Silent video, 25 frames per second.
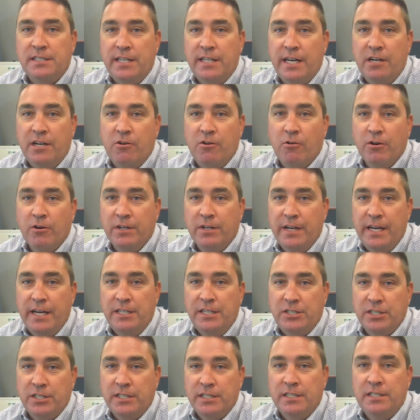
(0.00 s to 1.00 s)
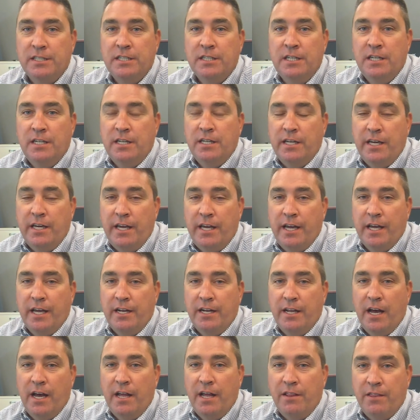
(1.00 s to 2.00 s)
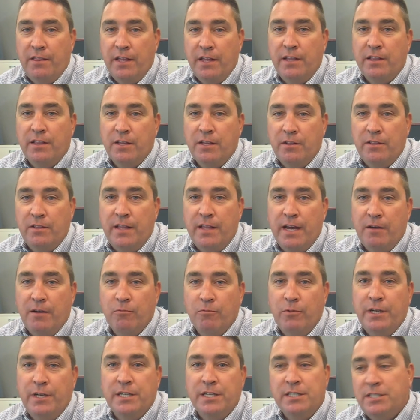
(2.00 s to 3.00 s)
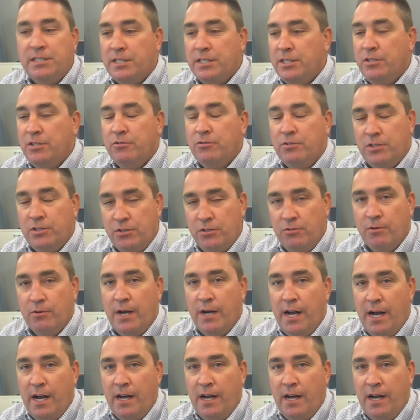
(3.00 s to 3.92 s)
take coordination, and I think that we continue to